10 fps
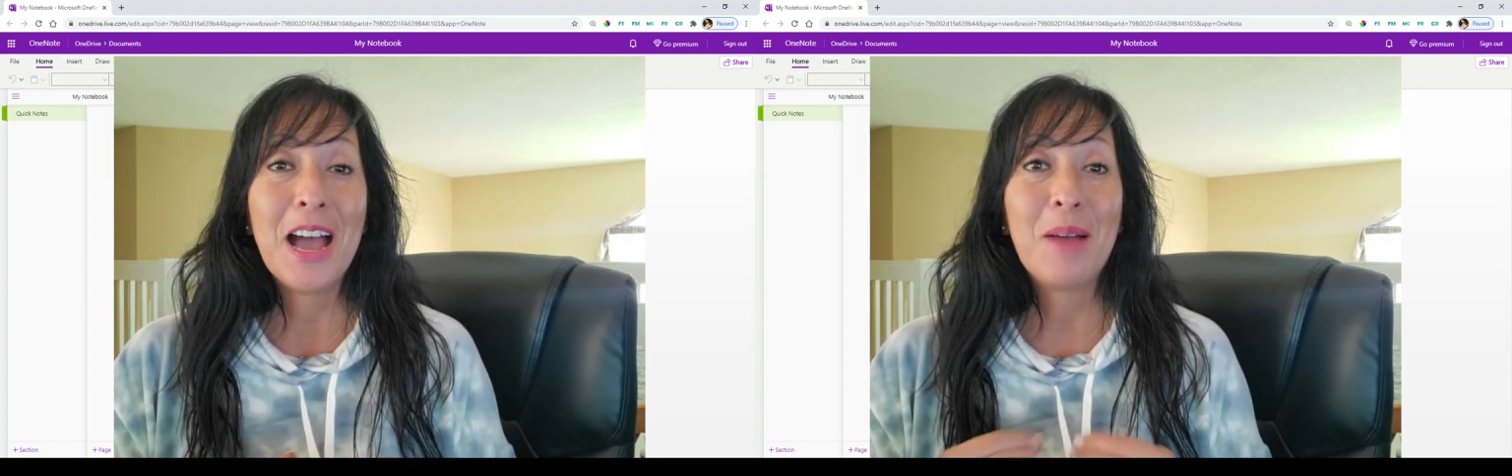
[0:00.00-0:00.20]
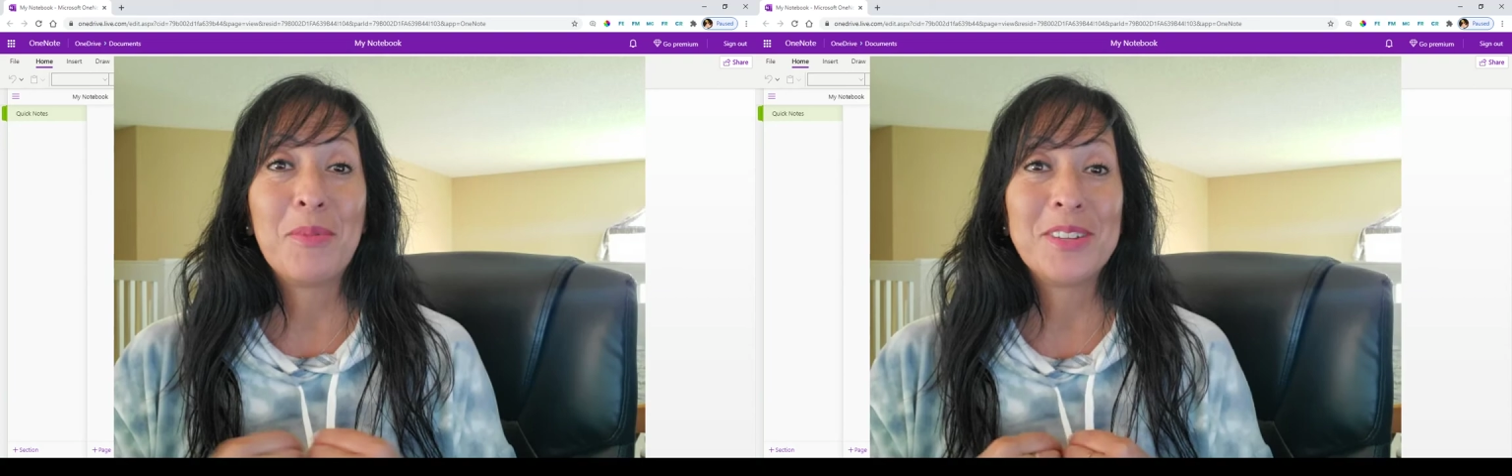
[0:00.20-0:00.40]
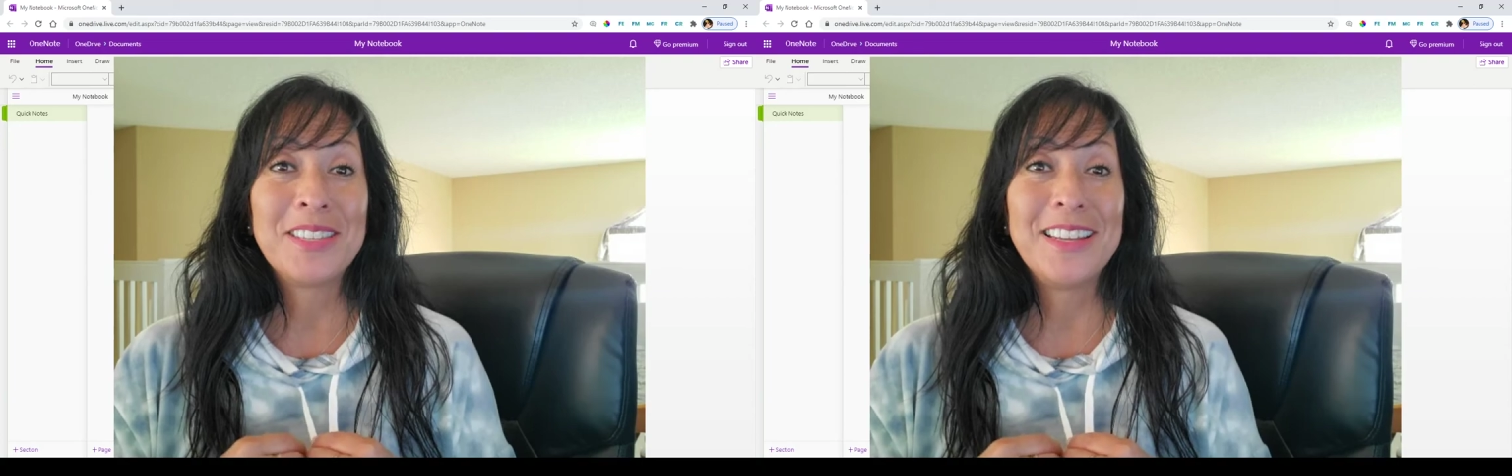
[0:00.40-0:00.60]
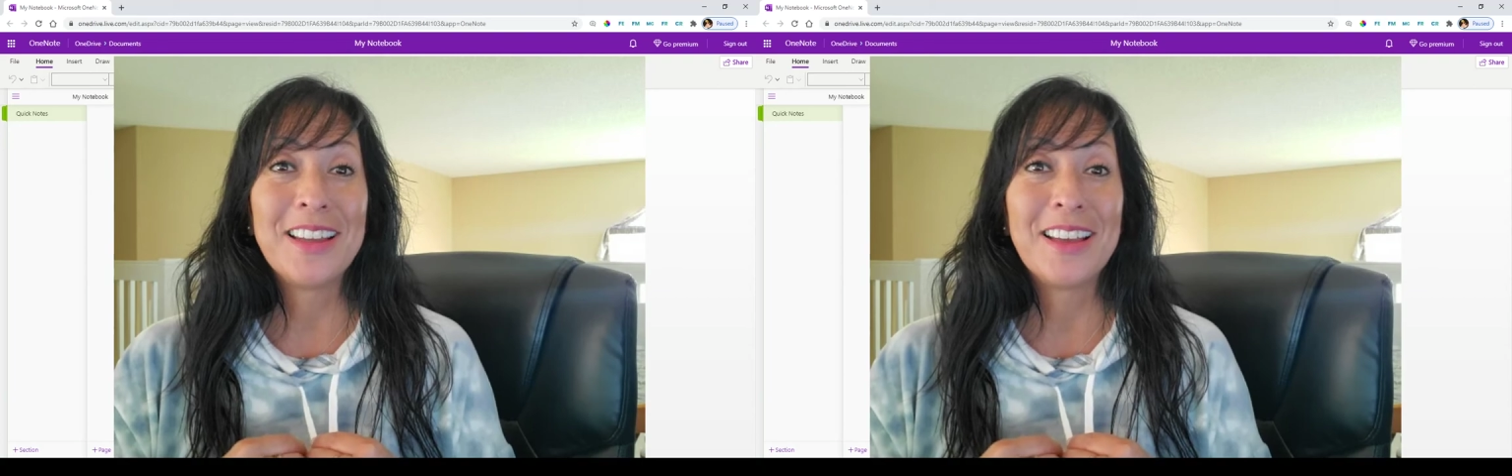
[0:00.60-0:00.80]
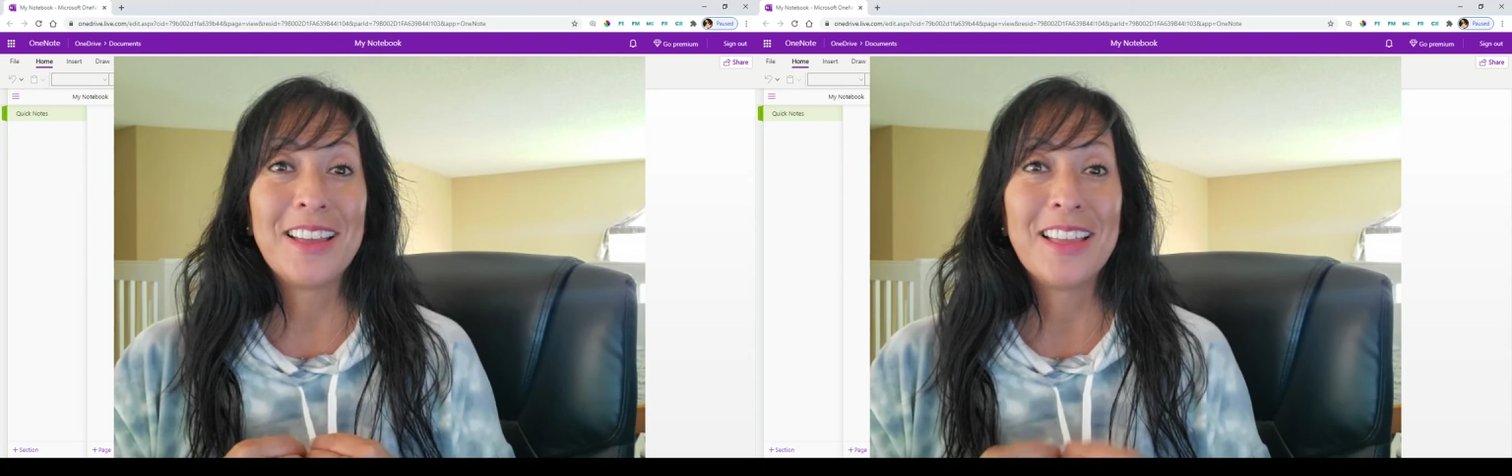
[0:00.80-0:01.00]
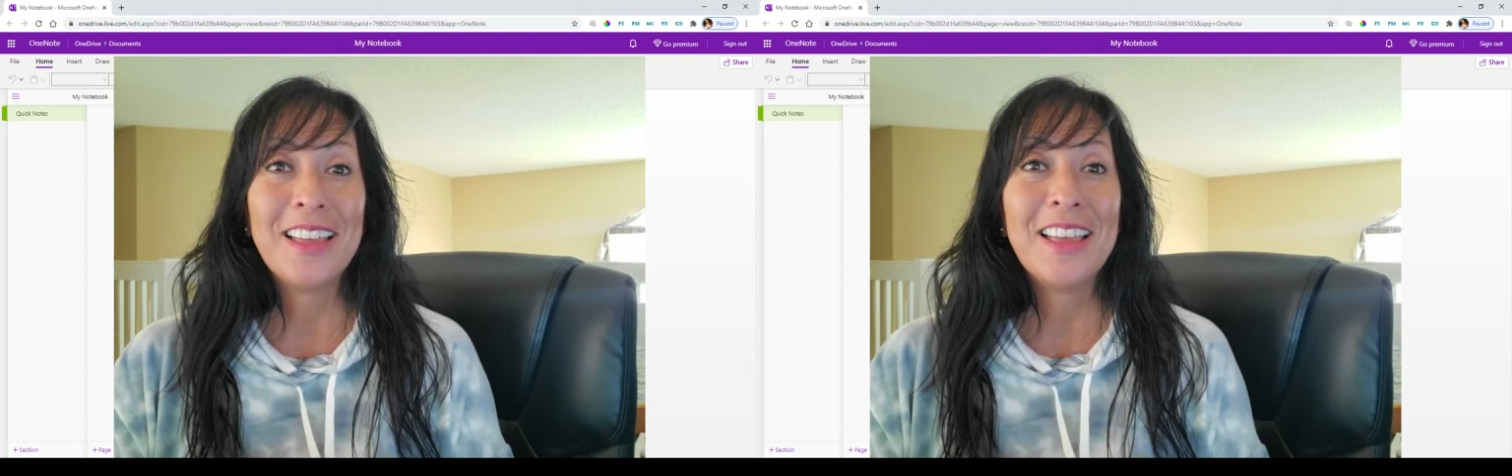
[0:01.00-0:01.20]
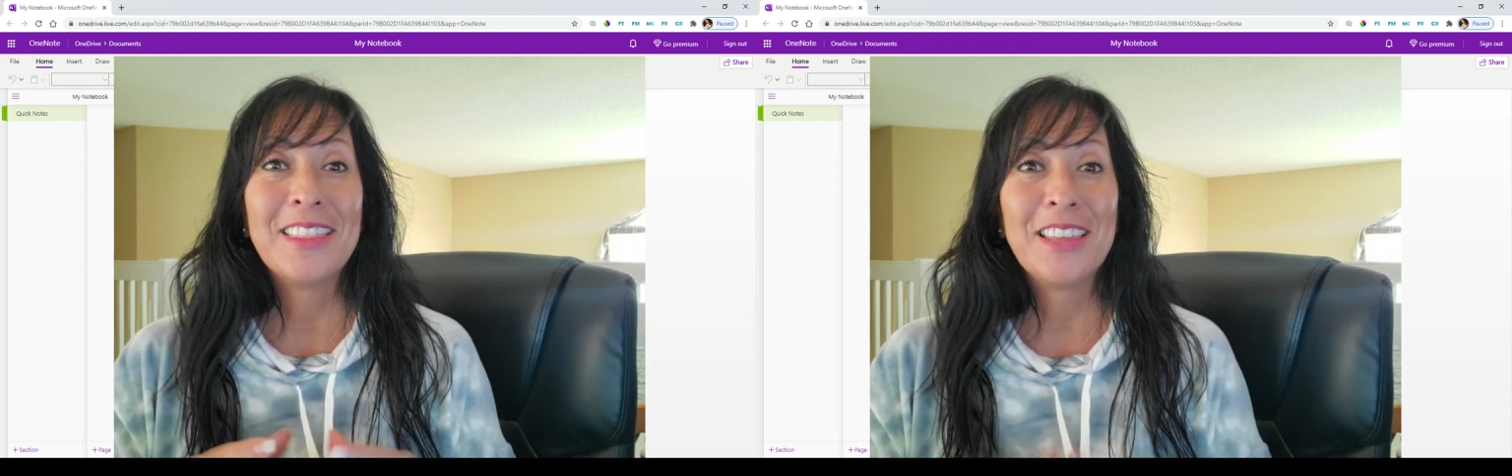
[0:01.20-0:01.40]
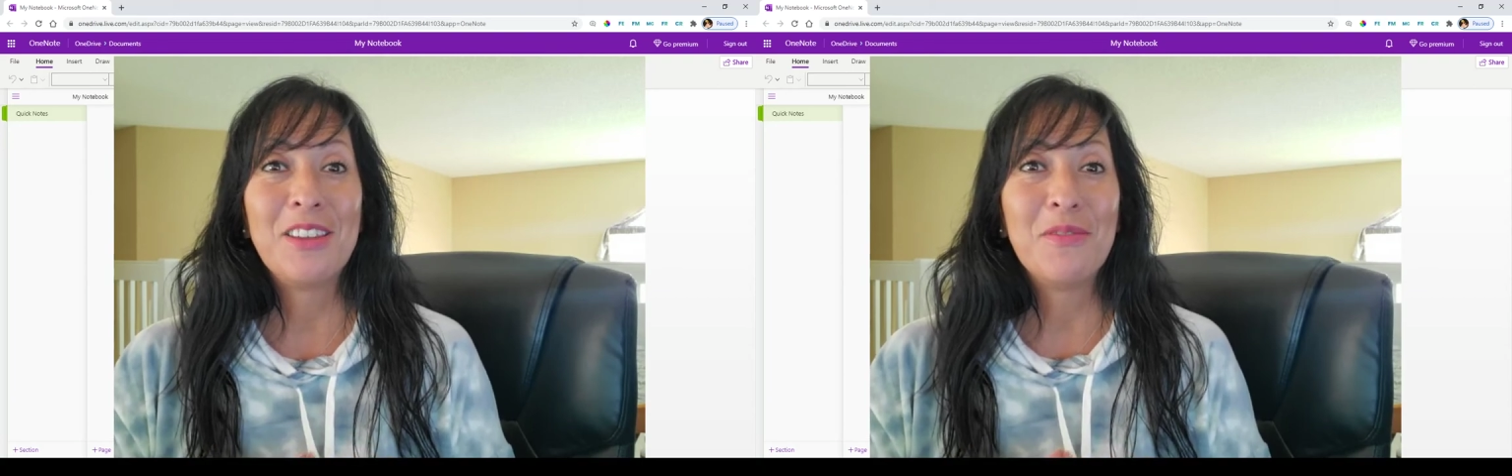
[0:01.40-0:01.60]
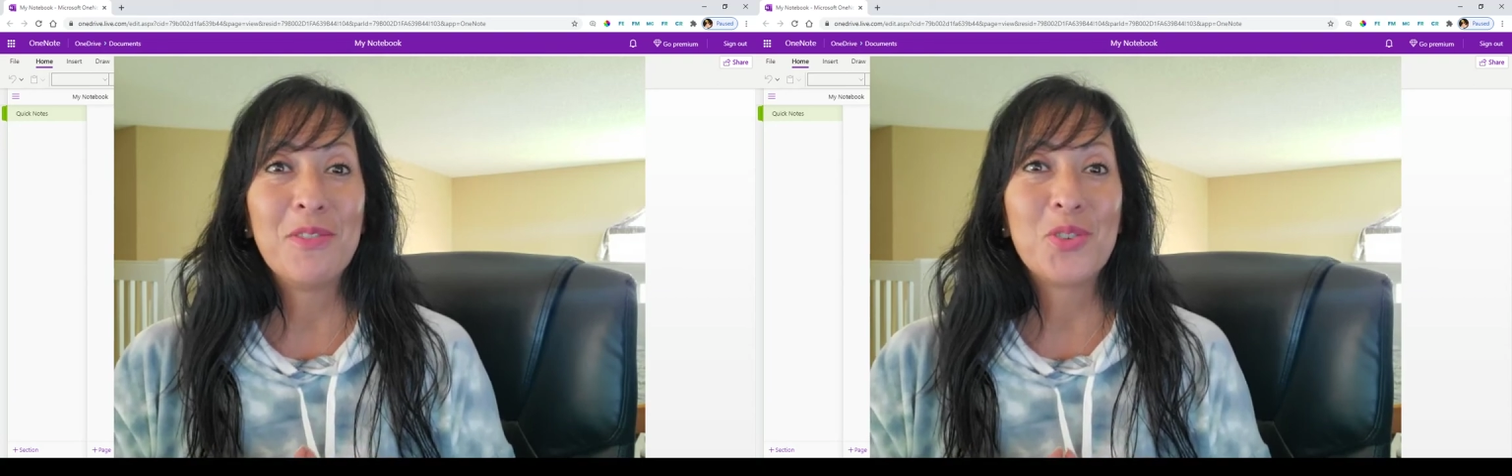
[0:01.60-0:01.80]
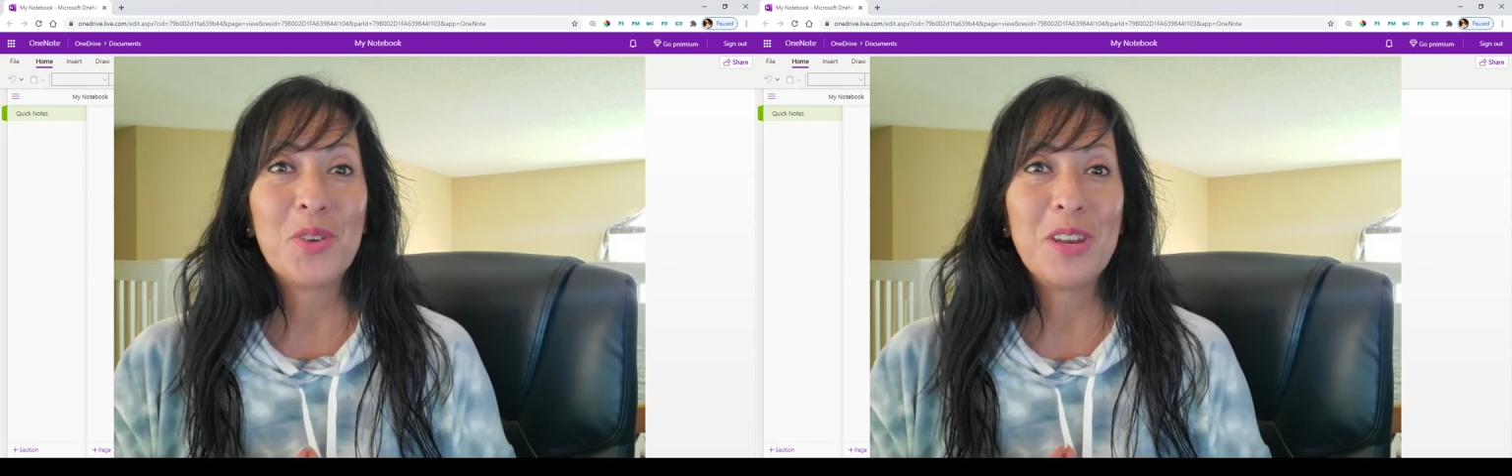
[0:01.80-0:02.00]
I'm Cristina. Thank you
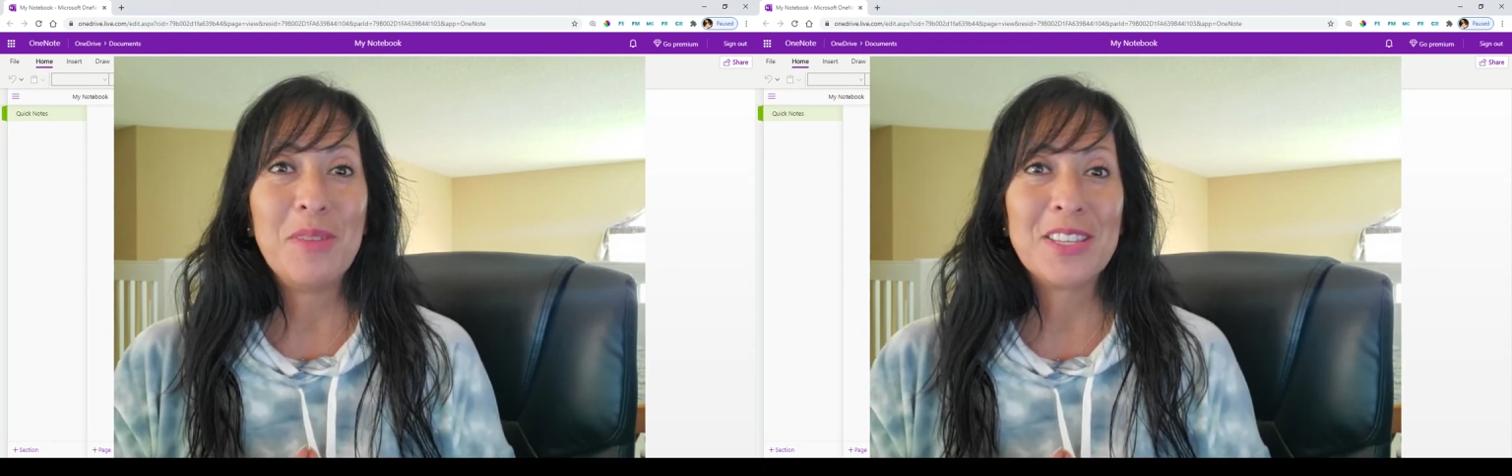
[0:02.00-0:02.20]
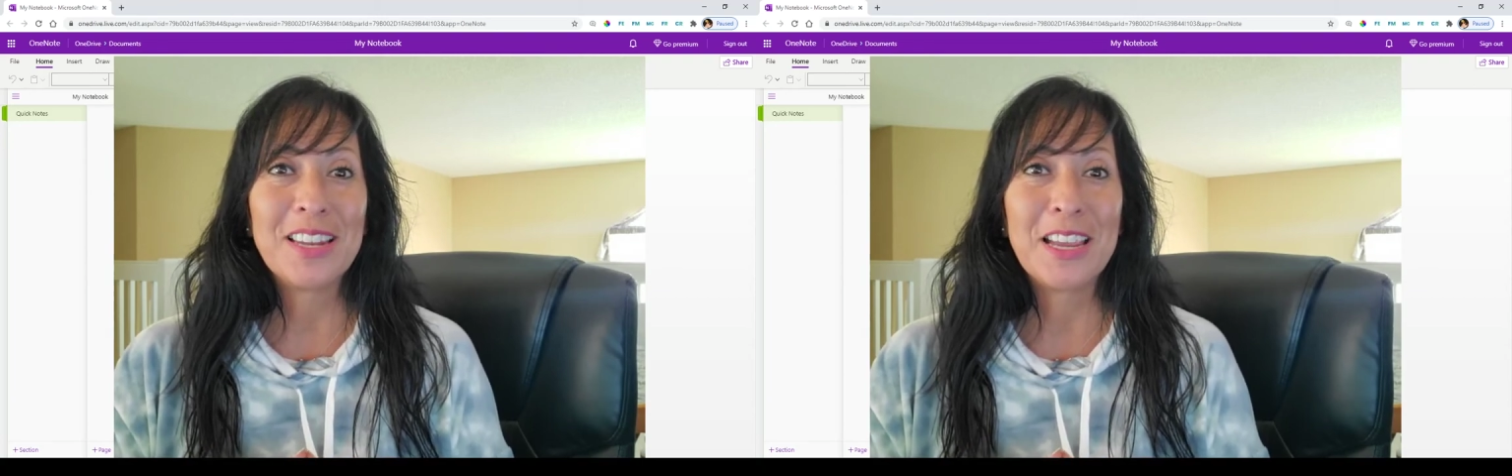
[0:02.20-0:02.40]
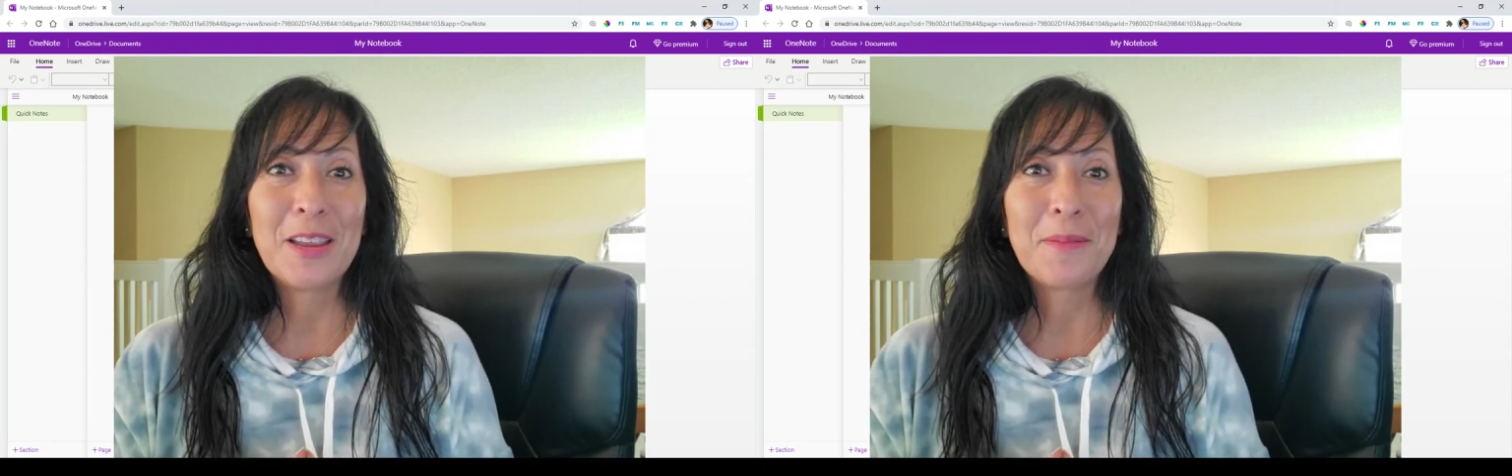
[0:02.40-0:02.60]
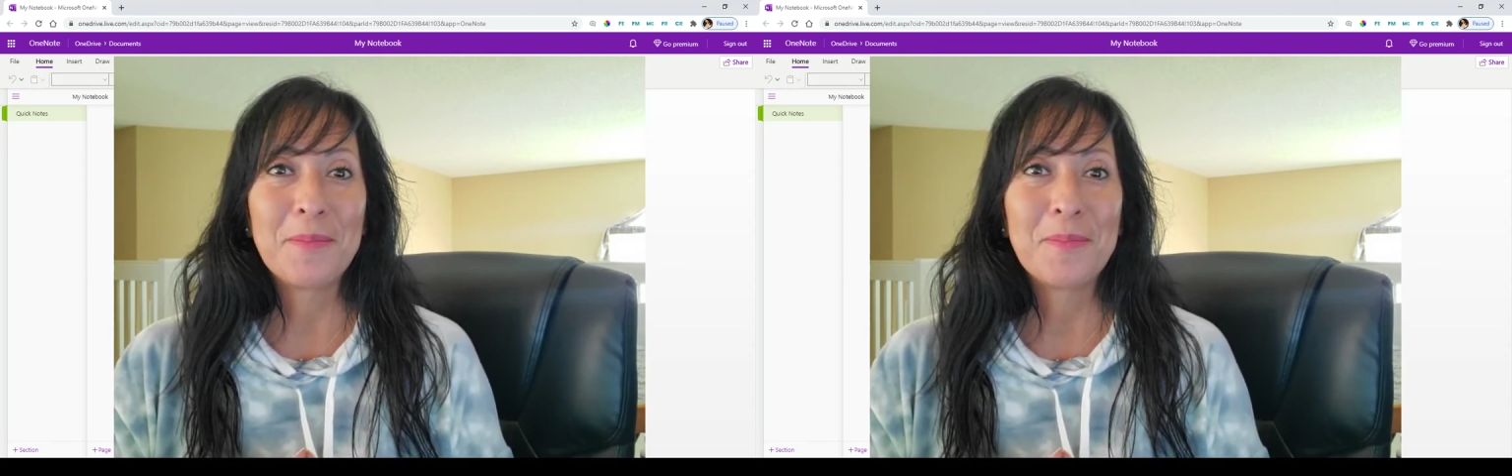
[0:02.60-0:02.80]
for joining me today.